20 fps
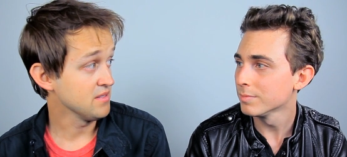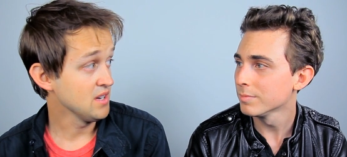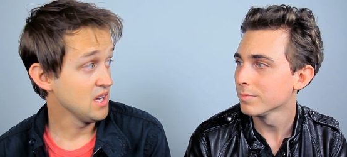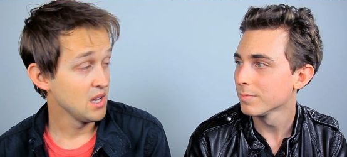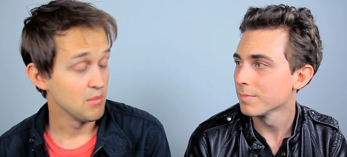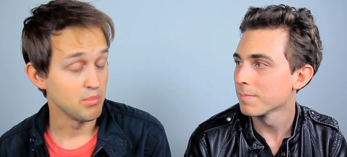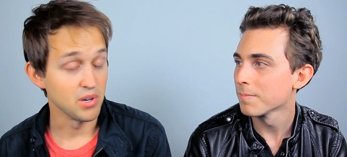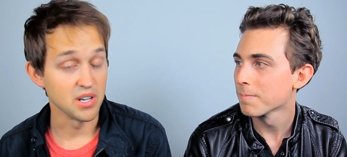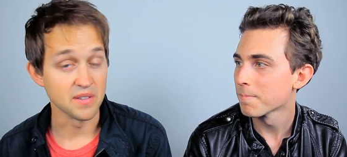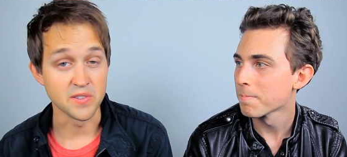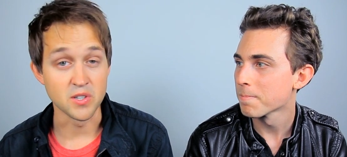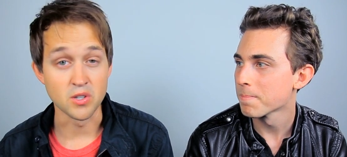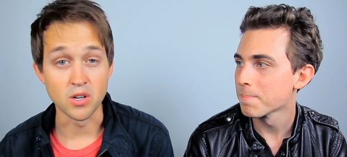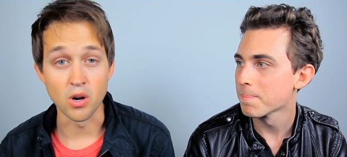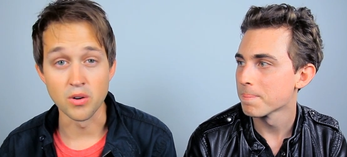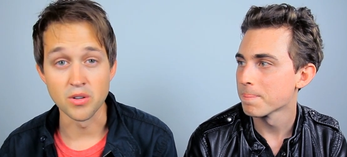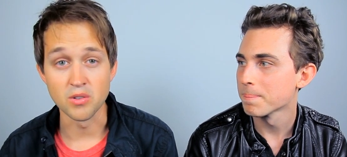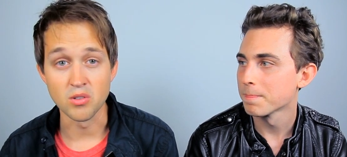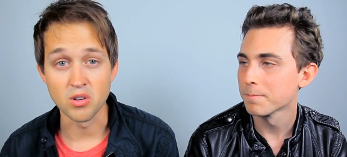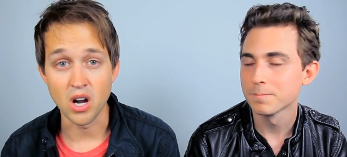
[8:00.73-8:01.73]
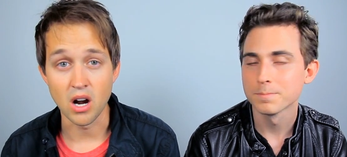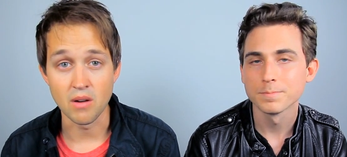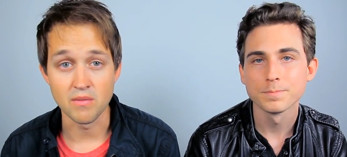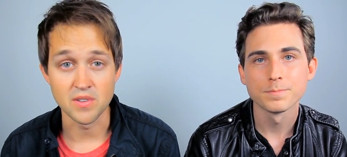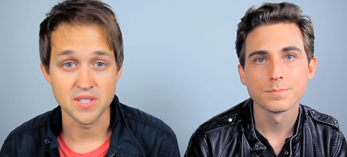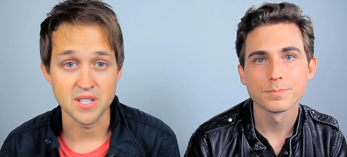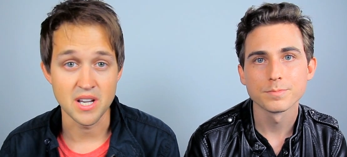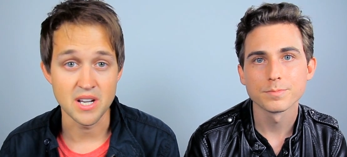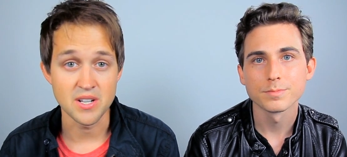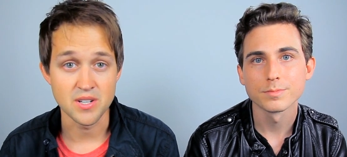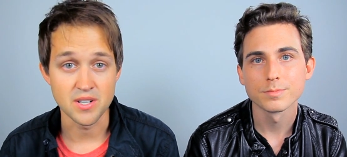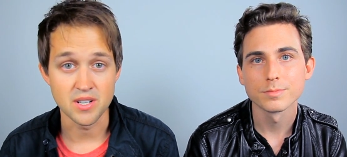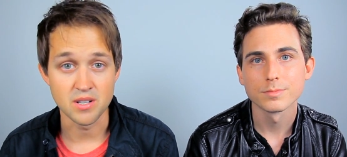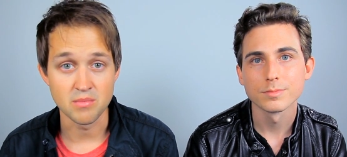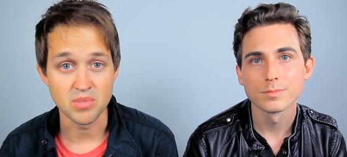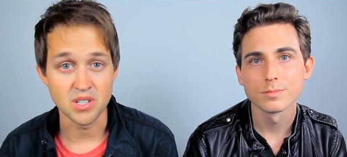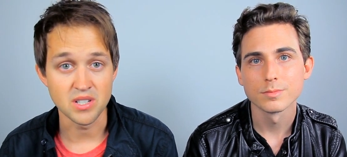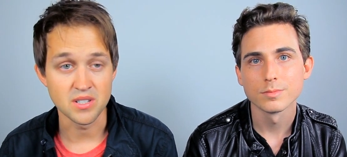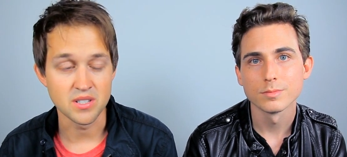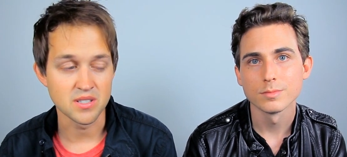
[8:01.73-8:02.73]
Speaker 1: of, mm-hmm, but if you go into a conversation
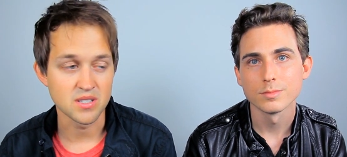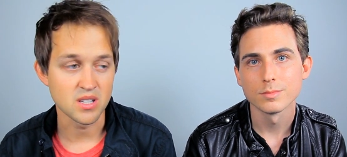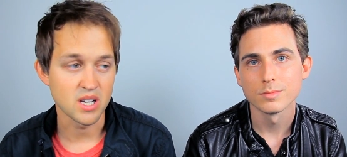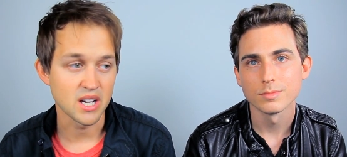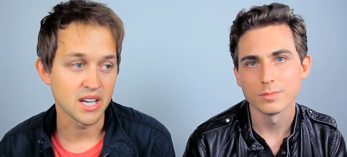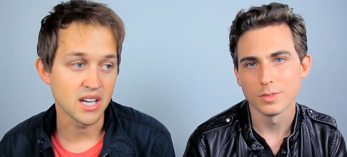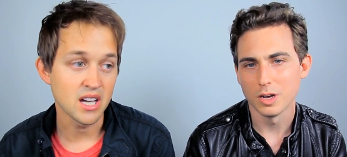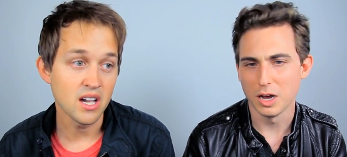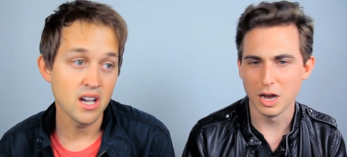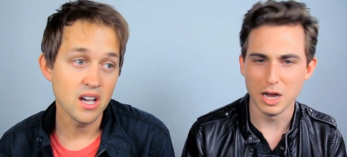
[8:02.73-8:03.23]
and be just like,